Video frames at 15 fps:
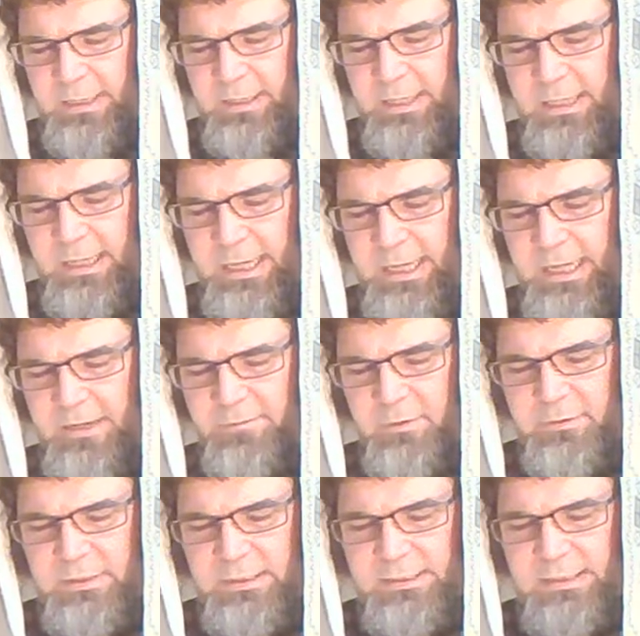the
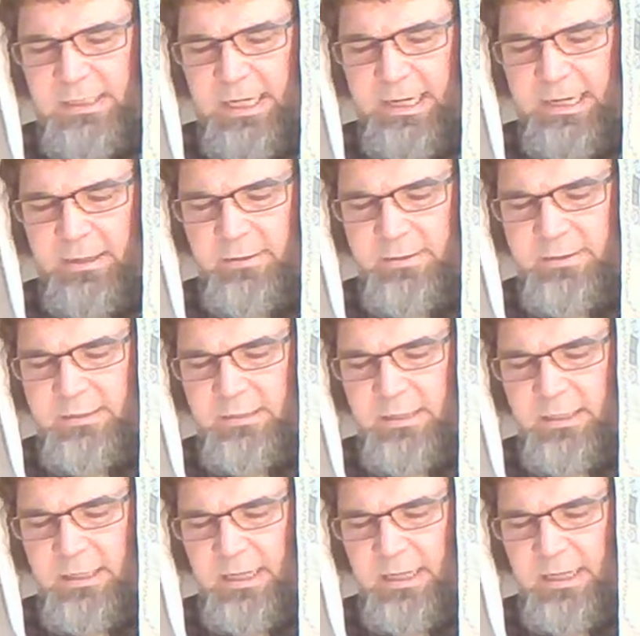evil desires